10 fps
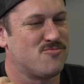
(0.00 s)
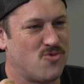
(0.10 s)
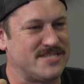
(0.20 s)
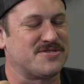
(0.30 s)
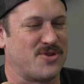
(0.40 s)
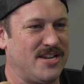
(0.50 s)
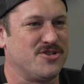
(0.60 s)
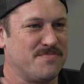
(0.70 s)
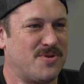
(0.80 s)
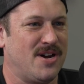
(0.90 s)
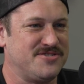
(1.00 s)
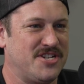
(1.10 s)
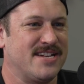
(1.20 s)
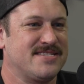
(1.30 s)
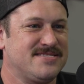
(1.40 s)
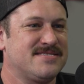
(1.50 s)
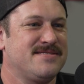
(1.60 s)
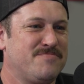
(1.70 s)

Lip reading: restoration project,